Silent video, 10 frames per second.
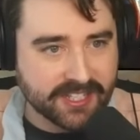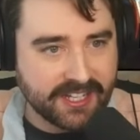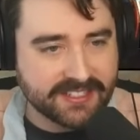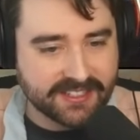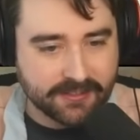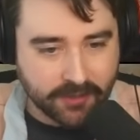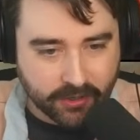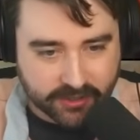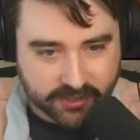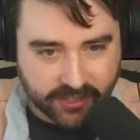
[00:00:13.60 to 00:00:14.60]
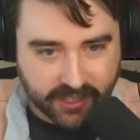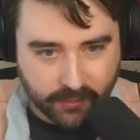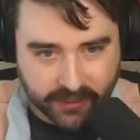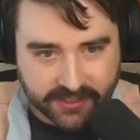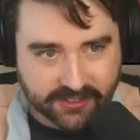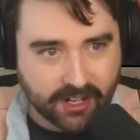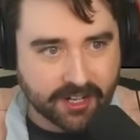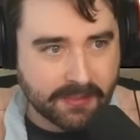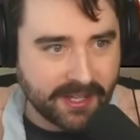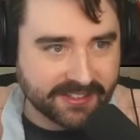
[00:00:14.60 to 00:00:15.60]
is an Evoker tree, and we're going to
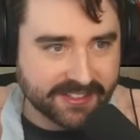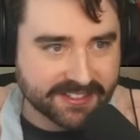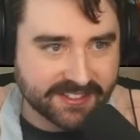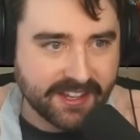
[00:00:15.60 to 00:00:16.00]
talk about this.